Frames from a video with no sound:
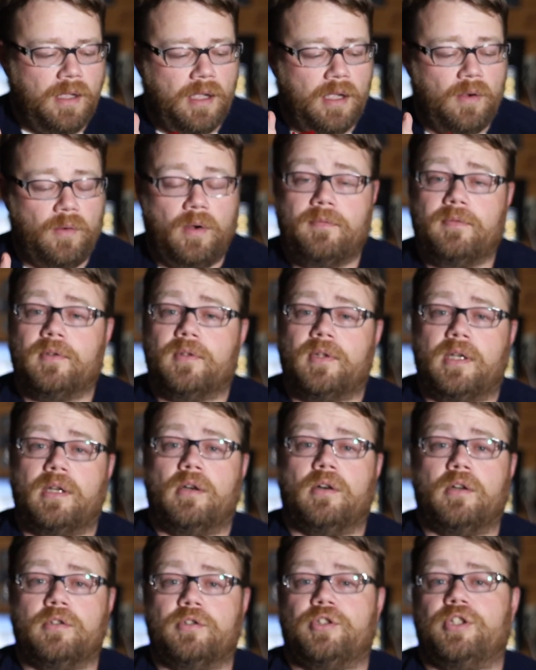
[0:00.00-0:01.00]
However, they
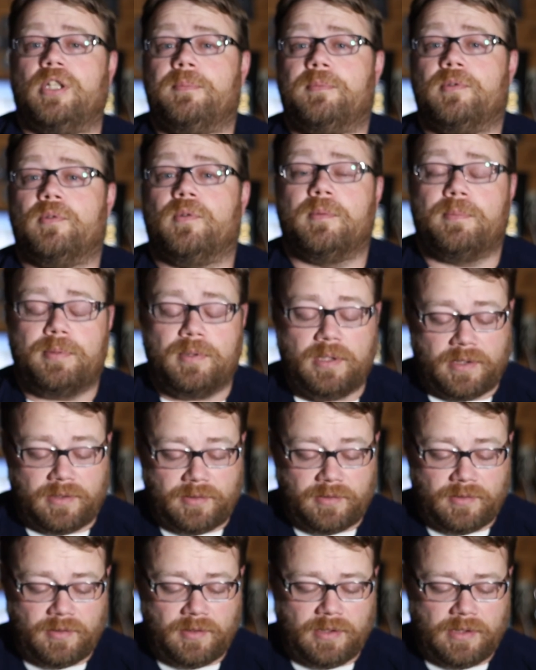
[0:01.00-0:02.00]
are cheap to
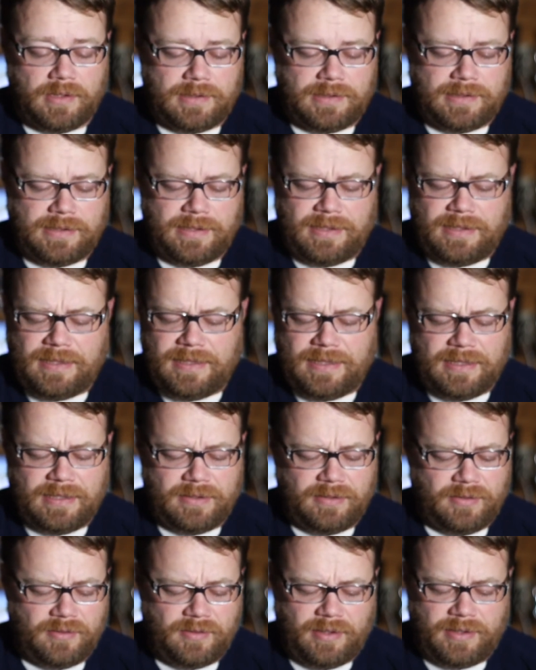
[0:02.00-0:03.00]
replace. I think
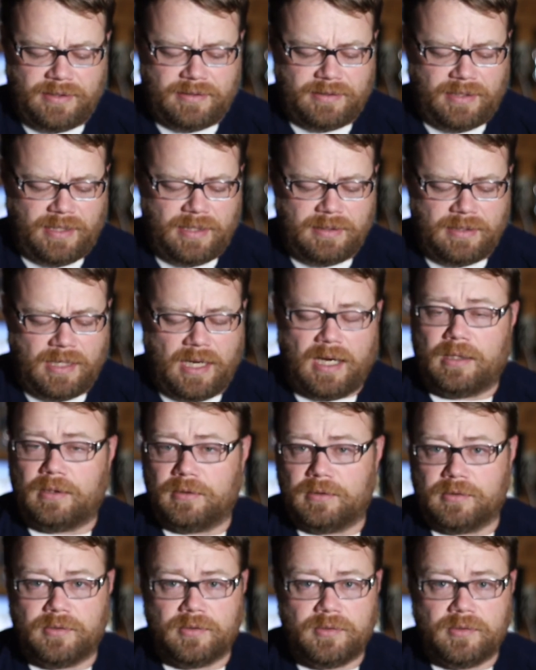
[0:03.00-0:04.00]
it's like
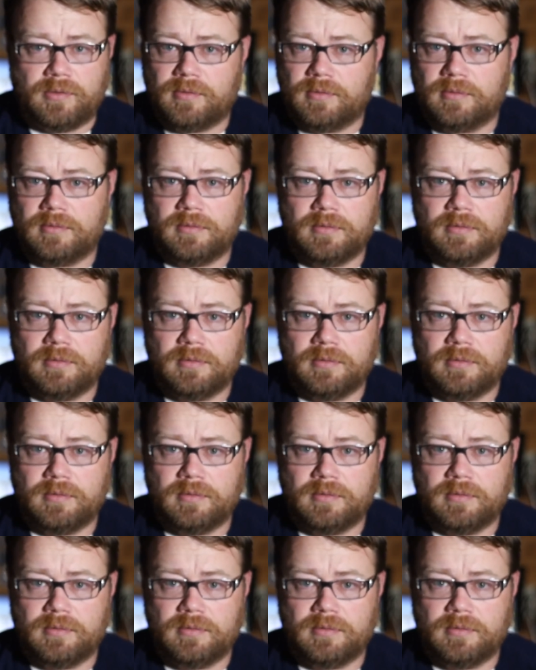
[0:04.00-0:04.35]
$10,